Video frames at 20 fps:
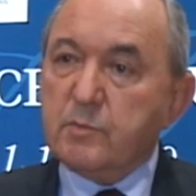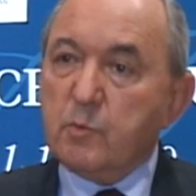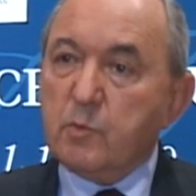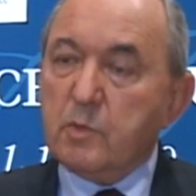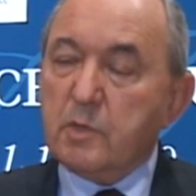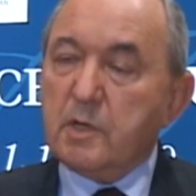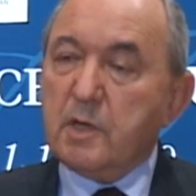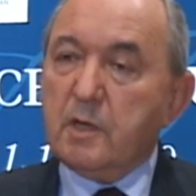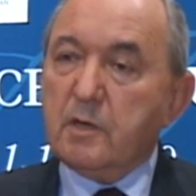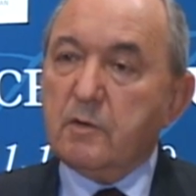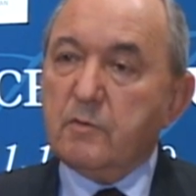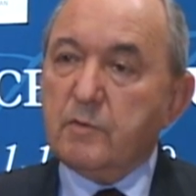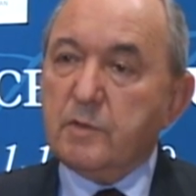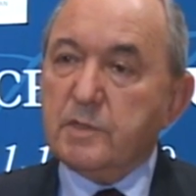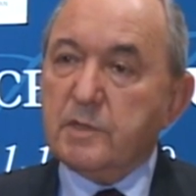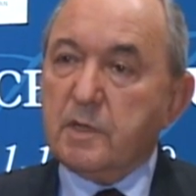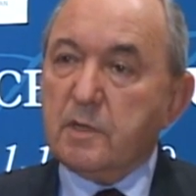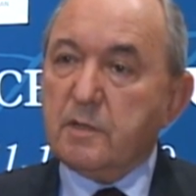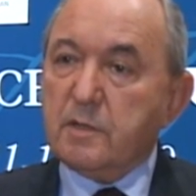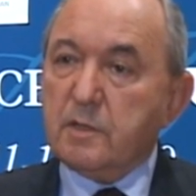smaller
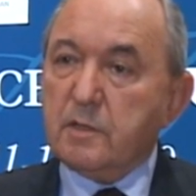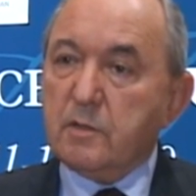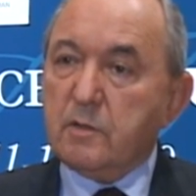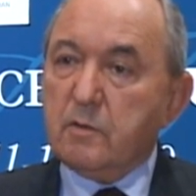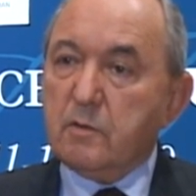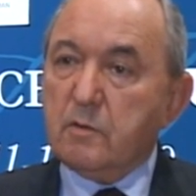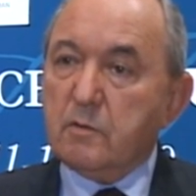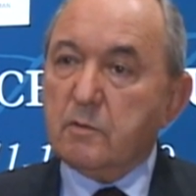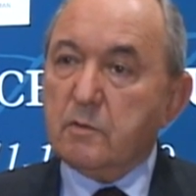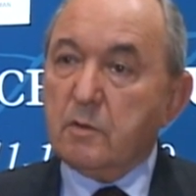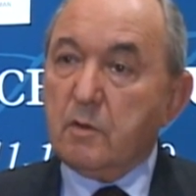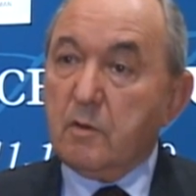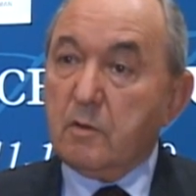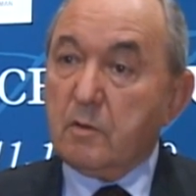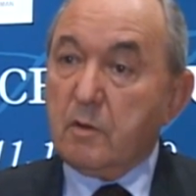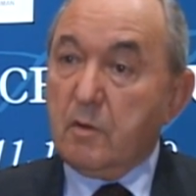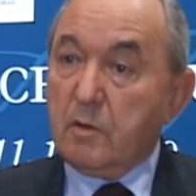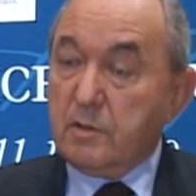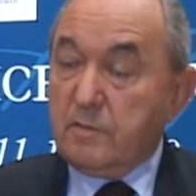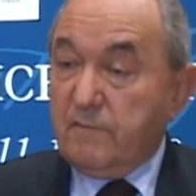countries, I think are
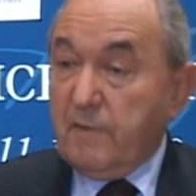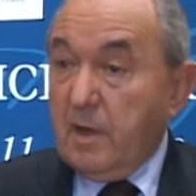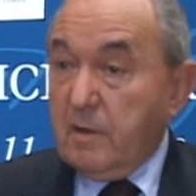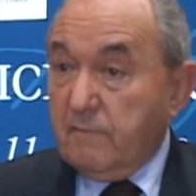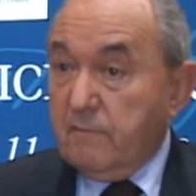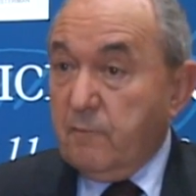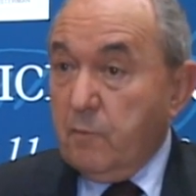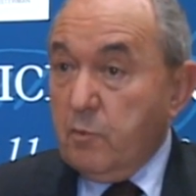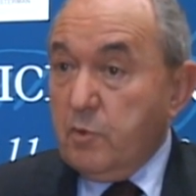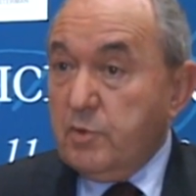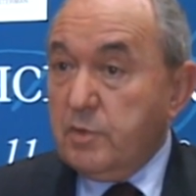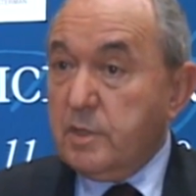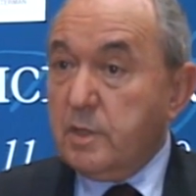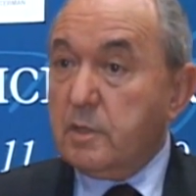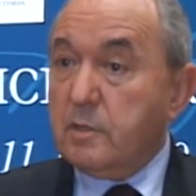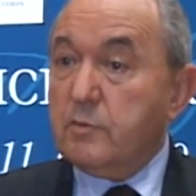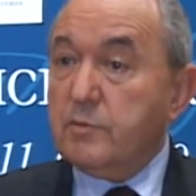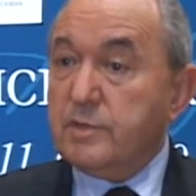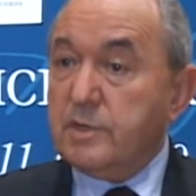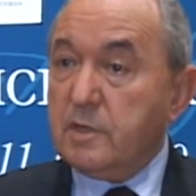
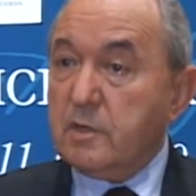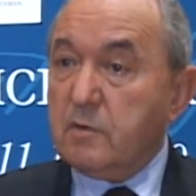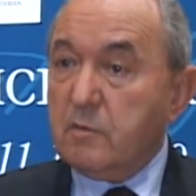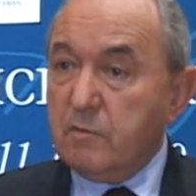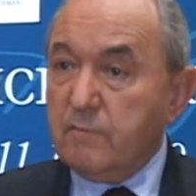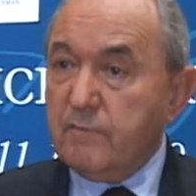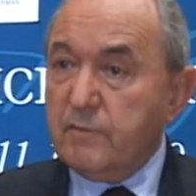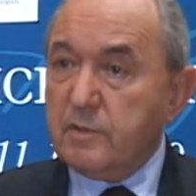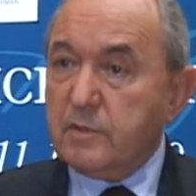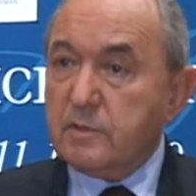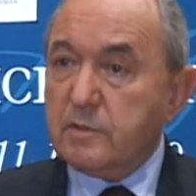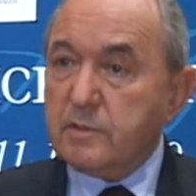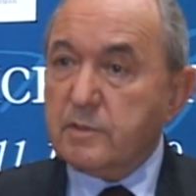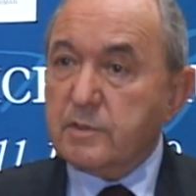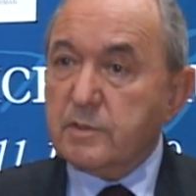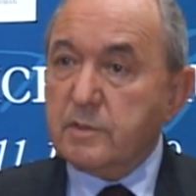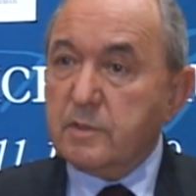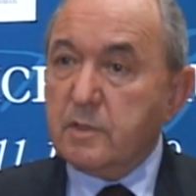unfortunately losing confidence